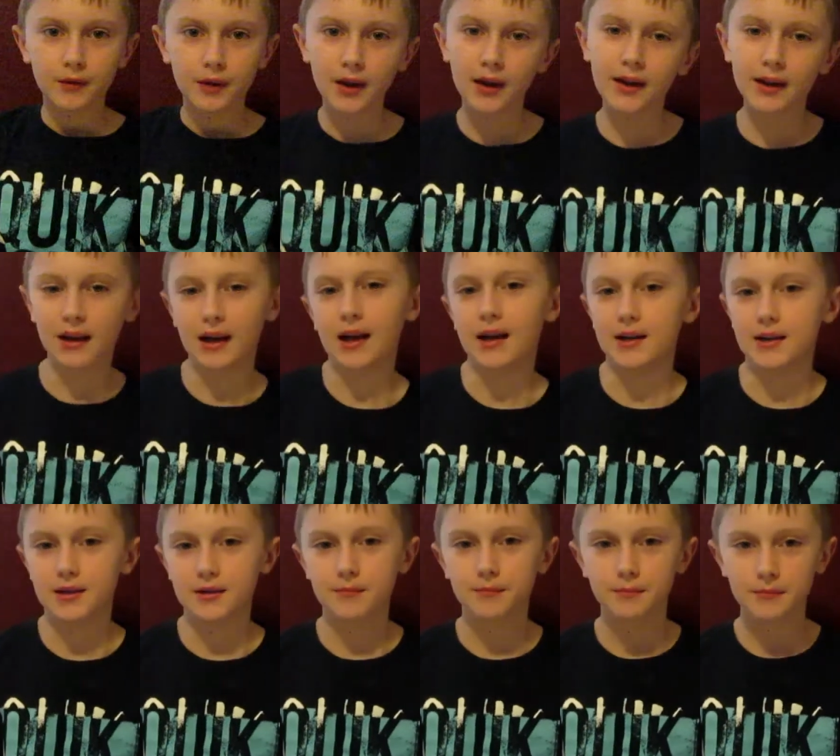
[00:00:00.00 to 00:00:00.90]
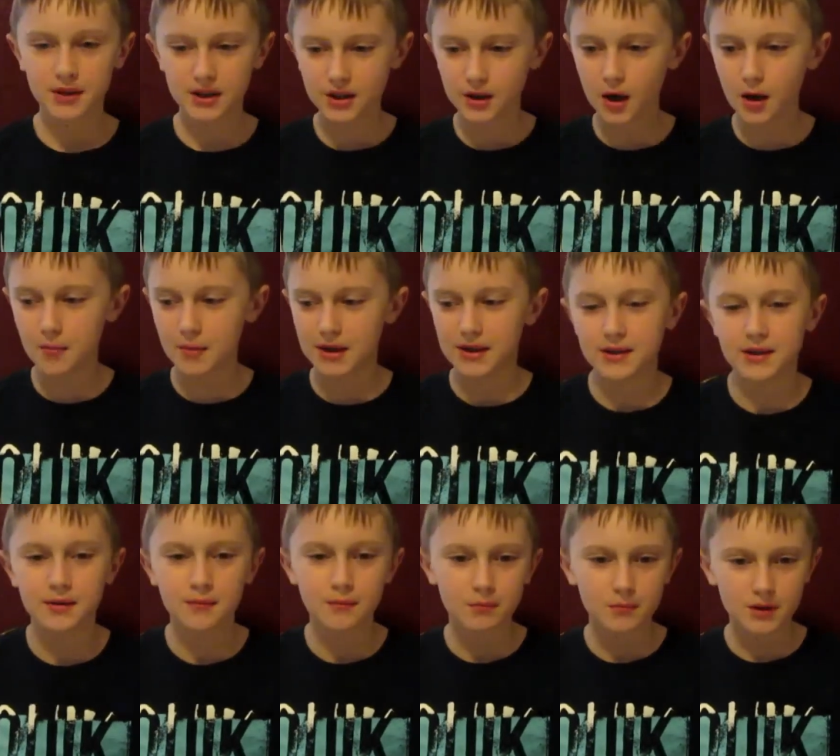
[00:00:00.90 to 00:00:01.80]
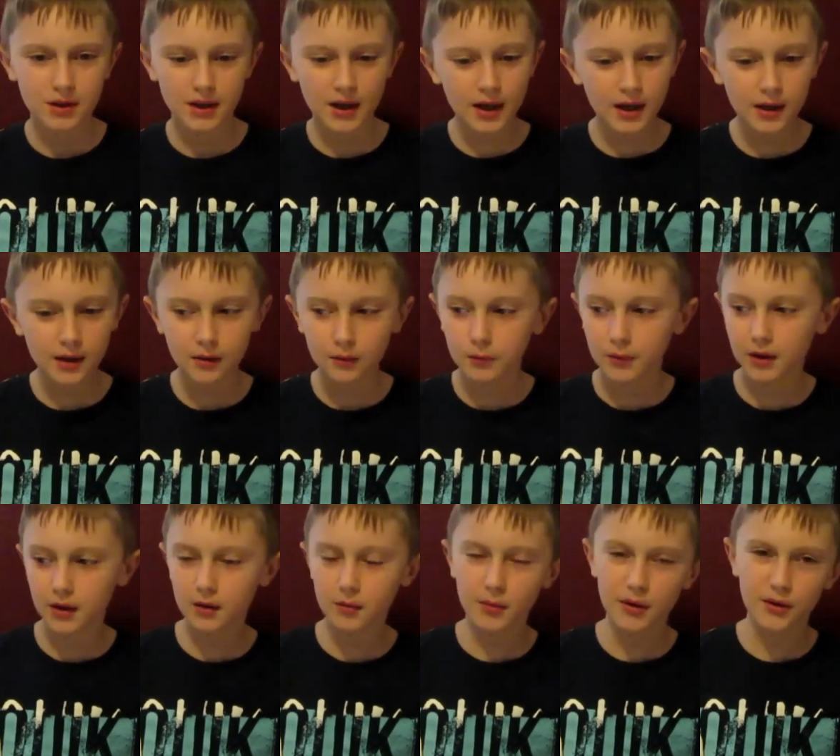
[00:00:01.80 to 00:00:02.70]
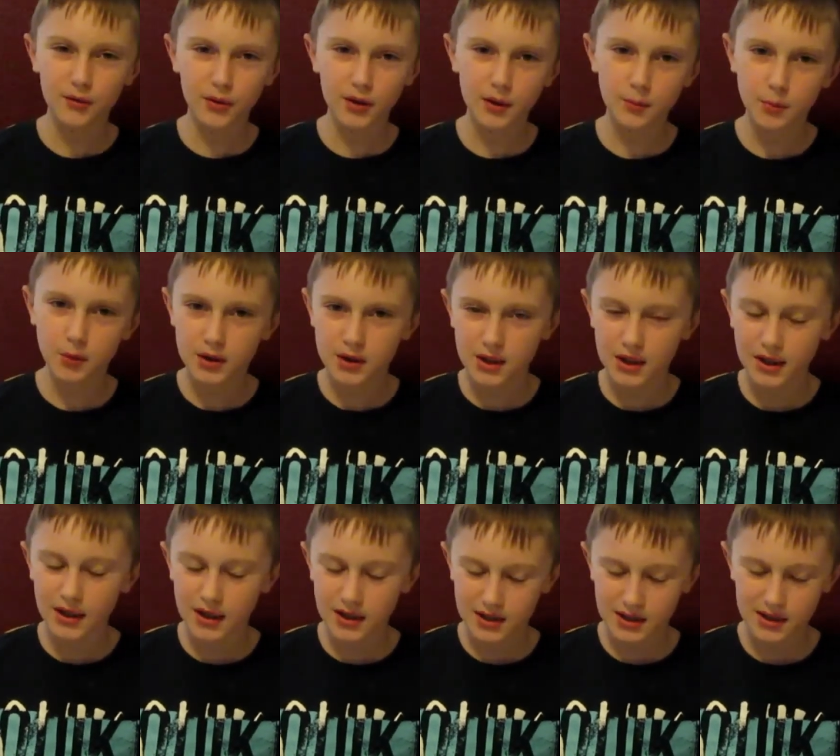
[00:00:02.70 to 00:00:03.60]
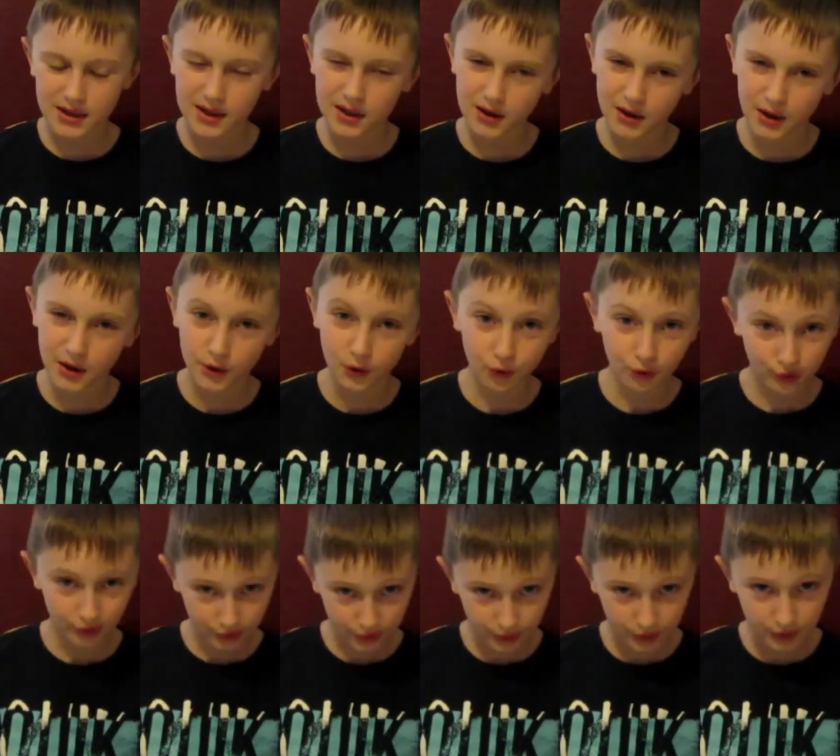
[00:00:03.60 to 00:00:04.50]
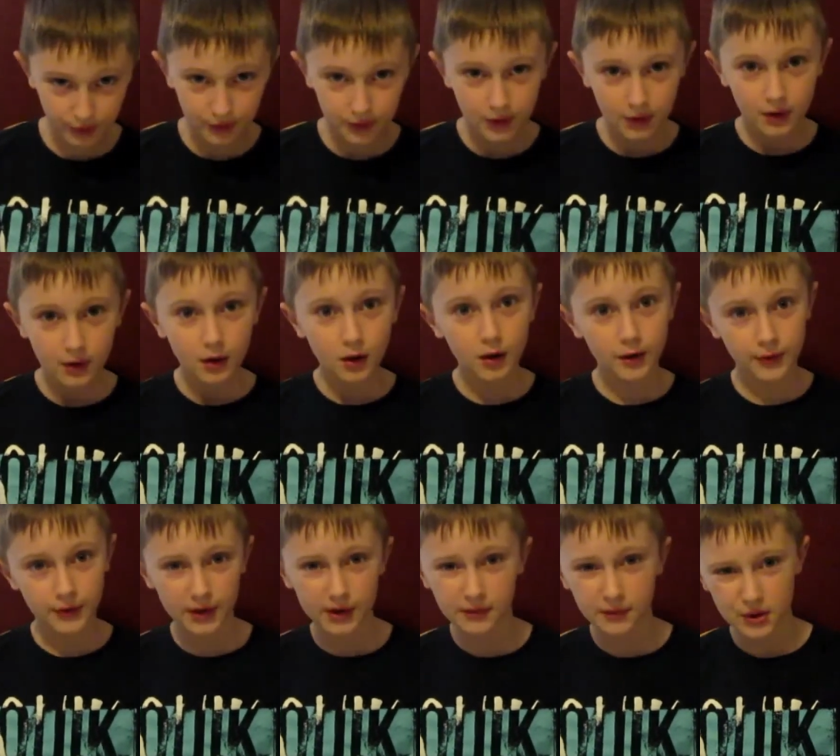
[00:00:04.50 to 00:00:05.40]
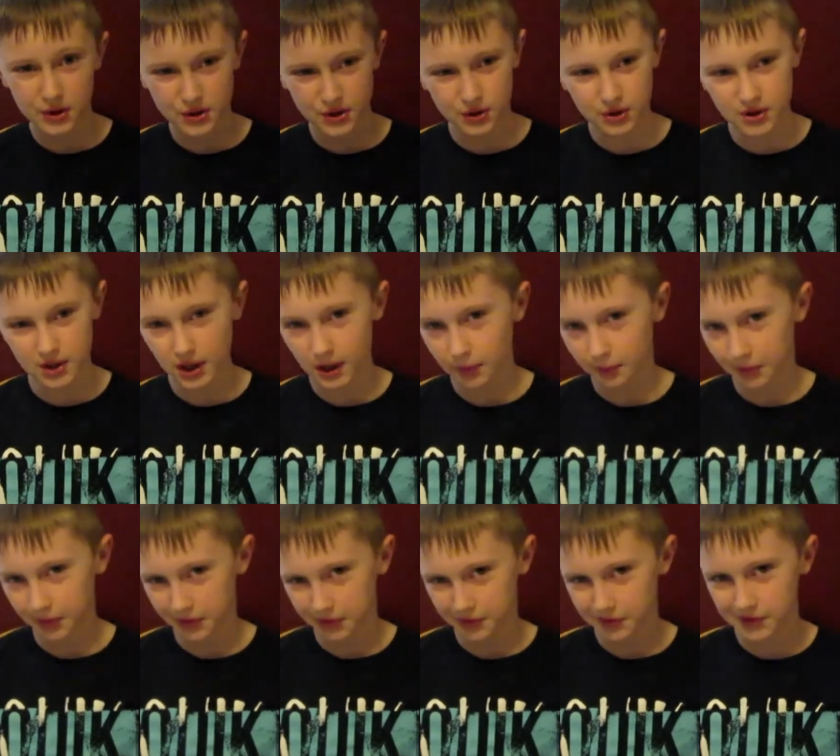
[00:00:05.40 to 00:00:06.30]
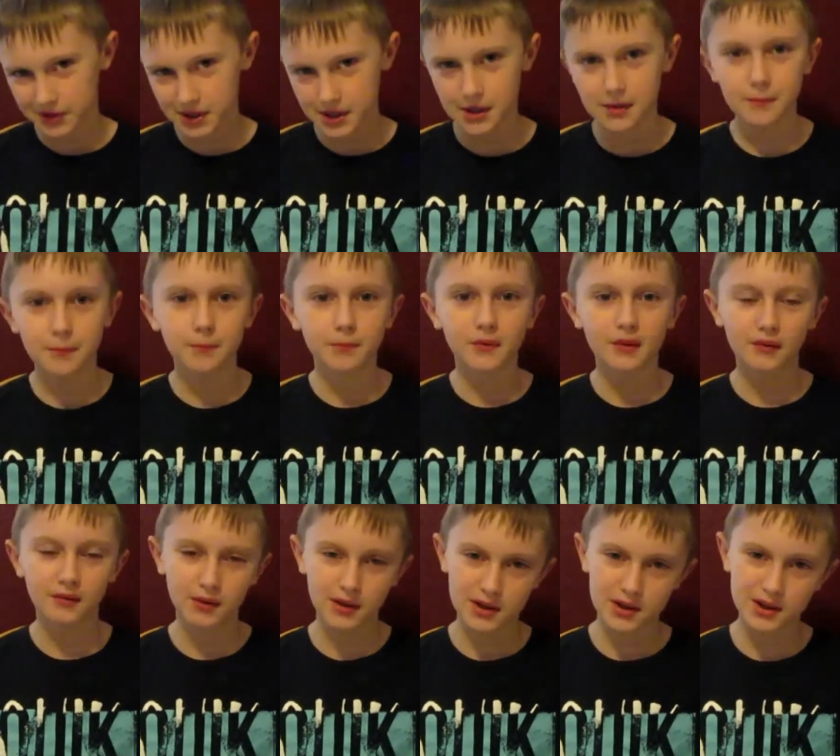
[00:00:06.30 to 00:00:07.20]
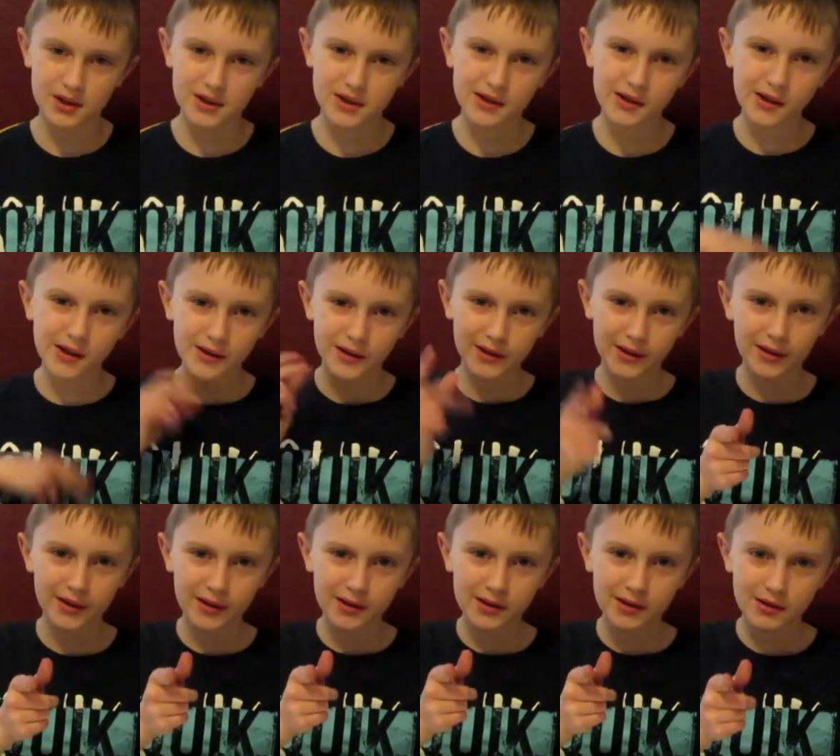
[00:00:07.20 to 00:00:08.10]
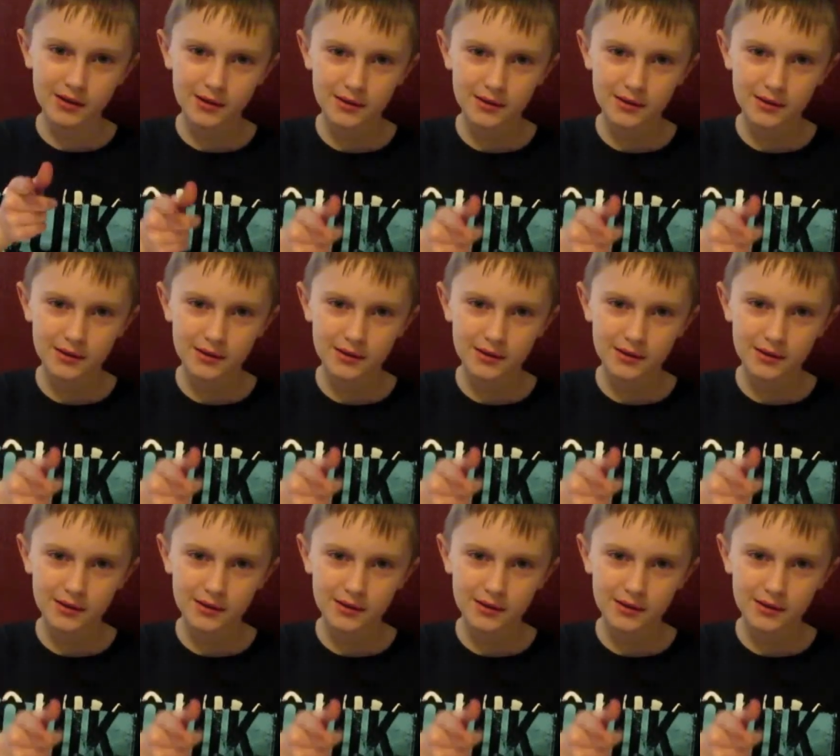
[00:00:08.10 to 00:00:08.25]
Hey guys, it's Thomas. Today we're going to be 3D printing an SD card holder on Thingiverse Thursday number 13. Let's get started.